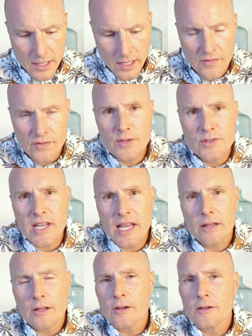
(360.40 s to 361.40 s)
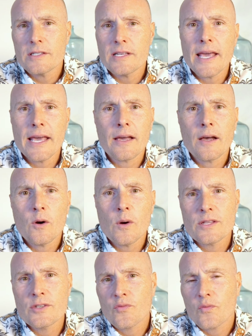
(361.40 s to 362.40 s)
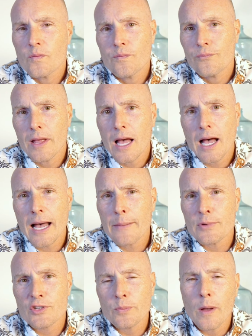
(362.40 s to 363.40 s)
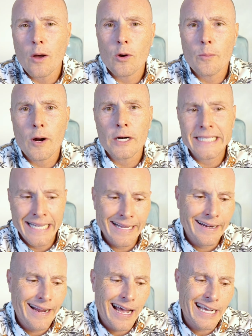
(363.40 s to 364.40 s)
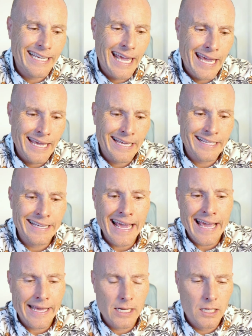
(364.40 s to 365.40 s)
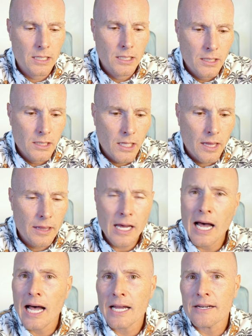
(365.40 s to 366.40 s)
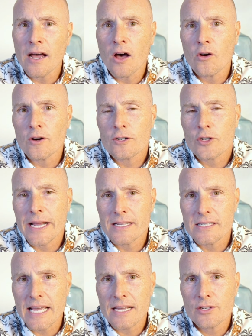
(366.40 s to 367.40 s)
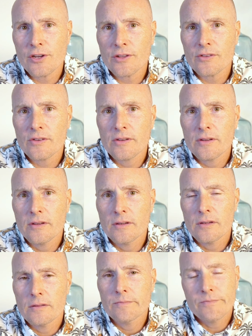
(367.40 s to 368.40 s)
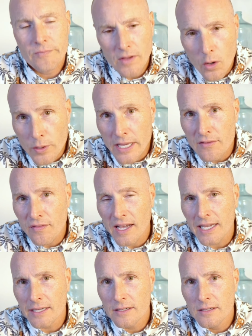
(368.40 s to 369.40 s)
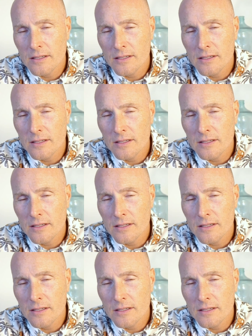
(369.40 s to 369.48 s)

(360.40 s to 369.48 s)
If you said, look, Diego, I'm a smaller market, I can't get the high dollar transactions. Okay, fine.